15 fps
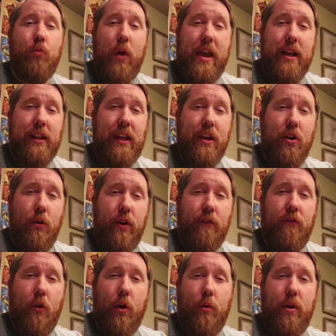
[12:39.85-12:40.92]
weekly going
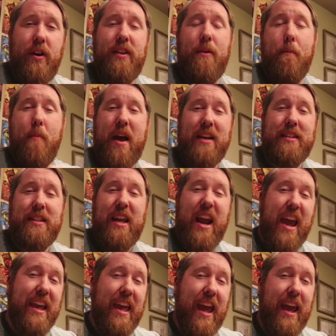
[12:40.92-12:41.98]
forward, the best that
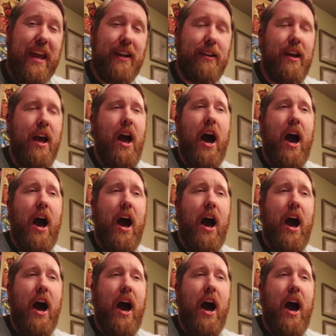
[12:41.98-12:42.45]
I can.